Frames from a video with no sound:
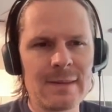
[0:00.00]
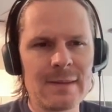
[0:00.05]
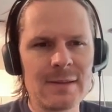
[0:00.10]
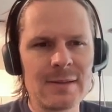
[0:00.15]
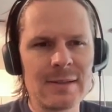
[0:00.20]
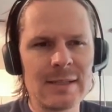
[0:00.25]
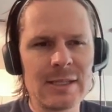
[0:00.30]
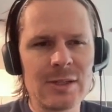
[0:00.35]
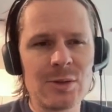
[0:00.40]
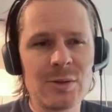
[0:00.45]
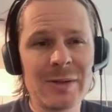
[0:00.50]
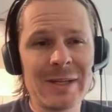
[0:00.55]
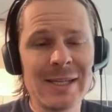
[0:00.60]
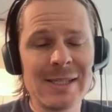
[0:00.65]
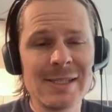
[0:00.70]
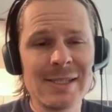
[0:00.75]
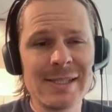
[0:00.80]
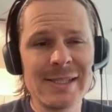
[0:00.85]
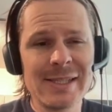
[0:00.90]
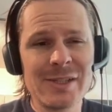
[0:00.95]
And then
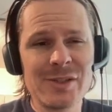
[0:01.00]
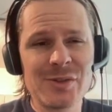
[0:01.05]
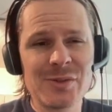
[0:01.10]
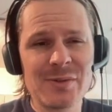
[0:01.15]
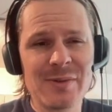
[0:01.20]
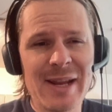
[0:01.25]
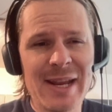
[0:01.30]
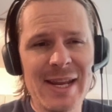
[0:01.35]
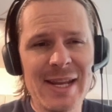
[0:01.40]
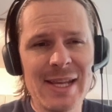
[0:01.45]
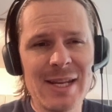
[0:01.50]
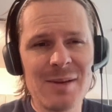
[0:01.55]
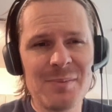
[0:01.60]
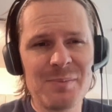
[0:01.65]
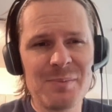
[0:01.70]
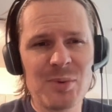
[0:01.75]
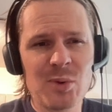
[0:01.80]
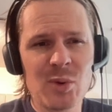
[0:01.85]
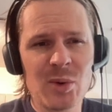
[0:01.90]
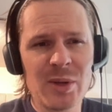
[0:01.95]
OKC traded
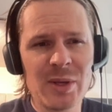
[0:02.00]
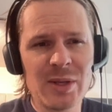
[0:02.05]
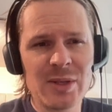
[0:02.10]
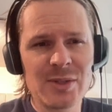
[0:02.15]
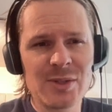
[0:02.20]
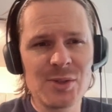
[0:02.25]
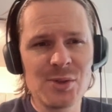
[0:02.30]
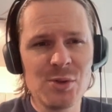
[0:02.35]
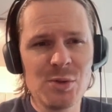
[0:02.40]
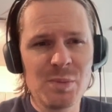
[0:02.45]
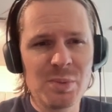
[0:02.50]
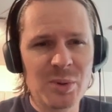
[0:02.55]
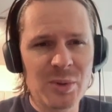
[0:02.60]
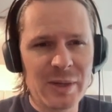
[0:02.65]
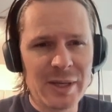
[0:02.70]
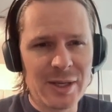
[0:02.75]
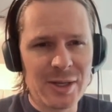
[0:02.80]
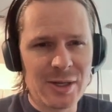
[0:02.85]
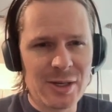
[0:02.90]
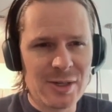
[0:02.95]
two
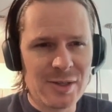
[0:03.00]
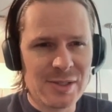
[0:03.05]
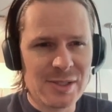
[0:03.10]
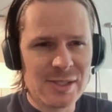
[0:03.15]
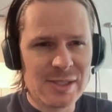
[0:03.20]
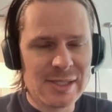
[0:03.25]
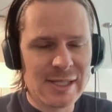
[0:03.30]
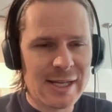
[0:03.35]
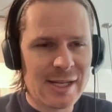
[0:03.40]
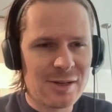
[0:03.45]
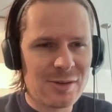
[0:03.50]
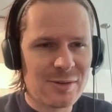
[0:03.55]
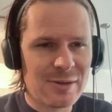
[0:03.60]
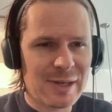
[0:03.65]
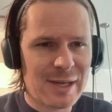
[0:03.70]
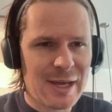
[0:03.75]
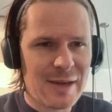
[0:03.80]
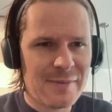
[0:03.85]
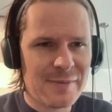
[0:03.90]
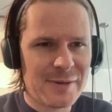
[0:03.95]
point guards that I don't
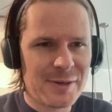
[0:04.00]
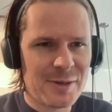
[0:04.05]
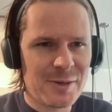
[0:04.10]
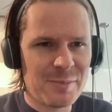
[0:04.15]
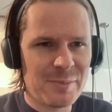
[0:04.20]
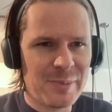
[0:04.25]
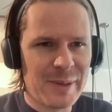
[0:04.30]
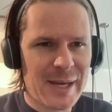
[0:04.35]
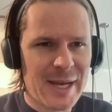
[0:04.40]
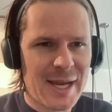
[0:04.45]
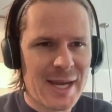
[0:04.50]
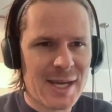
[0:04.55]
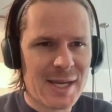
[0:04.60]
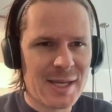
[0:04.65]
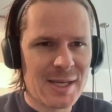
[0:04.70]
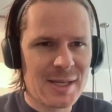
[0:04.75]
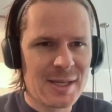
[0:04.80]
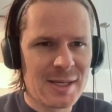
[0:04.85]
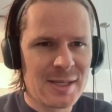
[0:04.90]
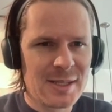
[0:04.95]
have here
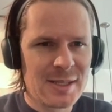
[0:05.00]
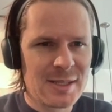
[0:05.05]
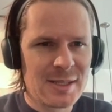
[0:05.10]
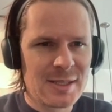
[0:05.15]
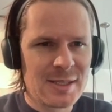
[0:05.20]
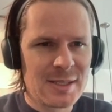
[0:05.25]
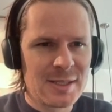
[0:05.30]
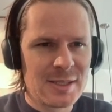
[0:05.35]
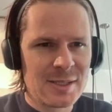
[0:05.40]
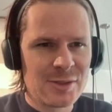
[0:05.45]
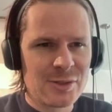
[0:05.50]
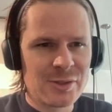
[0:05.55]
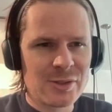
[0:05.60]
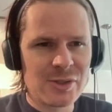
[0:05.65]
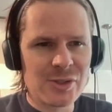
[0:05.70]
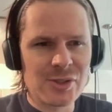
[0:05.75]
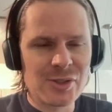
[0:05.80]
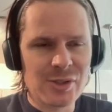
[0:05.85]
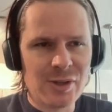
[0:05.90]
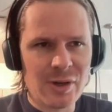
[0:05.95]
back to
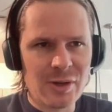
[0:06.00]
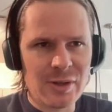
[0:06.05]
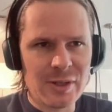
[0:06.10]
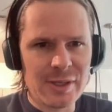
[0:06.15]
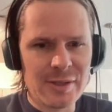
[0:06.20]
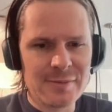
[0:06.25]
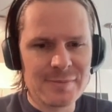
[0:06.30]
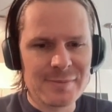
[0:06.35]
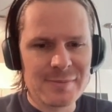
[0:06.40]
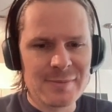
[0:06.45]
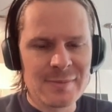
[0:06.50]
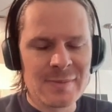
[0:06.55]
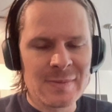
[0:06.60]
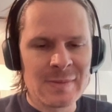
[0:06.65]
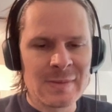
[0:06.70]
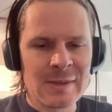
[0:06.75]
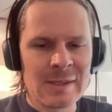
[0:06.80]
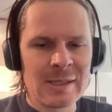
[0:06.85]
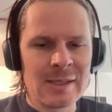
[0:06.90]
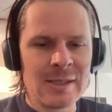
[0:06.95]
Charlotte.
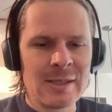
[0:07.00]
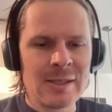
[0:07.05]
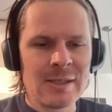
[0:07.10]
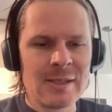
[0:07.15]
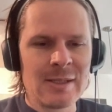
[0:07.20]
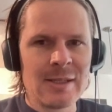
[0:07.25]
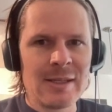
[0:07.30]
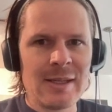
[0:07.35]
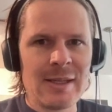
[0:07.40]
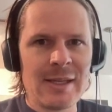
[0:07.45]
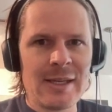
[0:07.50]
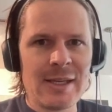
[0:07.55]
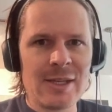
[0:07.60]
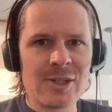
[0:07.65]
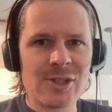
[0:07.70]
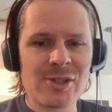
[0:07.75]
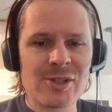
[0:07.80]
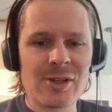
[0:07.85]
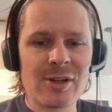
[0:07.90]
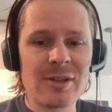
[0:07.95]
And
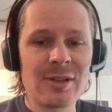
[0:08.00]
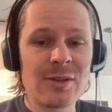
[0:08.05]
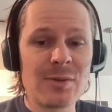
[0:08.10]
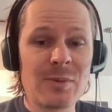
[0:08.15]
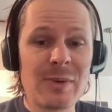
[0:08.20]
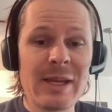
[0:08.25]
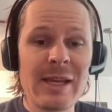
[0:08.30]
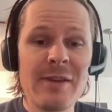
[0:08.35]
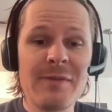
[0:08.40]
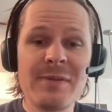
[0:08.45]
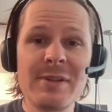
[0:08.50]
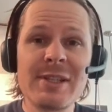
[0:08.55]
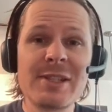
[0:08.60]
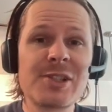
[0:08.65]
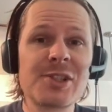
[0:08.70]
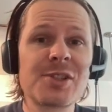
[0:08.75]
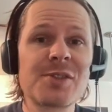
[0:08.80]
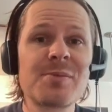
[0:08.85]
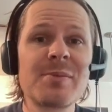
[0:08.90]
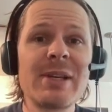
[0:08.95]
Charlotte waived
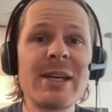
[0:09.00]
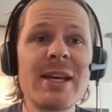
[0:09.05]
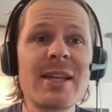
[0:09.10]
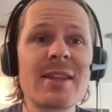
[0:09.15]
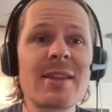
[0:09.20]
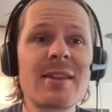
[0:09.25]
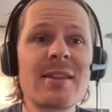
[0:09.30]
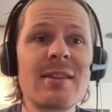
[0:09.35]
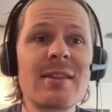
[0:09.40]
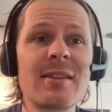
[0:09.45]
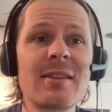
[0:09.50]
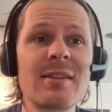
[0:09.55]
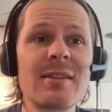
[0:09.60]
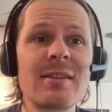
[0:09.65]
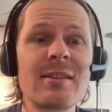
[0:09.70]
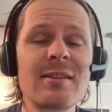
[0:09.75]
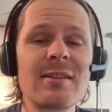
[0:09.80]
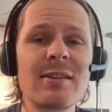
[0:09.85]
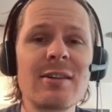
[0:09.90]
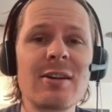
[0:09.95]
Ish Smith.
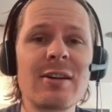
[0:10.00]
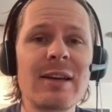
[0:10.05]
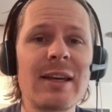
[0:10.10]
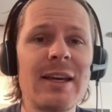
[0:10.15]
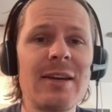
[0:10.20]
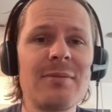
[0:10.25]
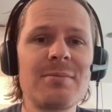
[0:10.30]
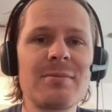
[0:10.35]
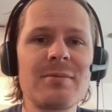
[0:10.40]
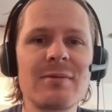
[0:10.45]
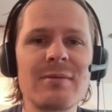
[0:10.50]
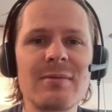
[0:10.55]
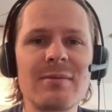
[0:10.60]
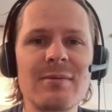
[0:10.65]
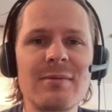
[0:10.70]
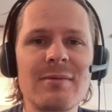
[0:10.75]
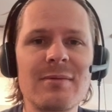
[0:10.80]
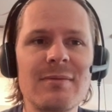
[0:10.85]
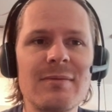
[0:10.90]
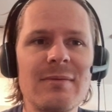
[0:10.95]
Okay,
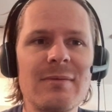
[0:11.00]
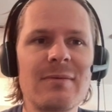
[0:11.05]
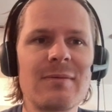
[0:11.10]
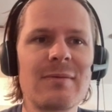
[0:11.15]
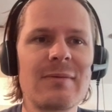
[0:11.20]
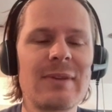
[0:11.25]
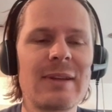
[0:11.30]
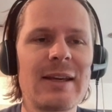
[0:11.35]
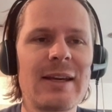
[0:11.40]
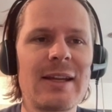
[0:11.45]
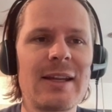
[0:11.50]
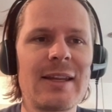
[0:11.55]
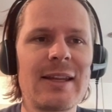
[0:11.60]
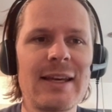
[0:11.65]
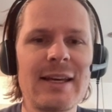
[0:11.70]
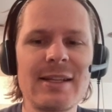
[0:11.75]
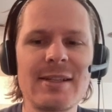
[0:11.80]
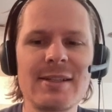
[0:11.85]
that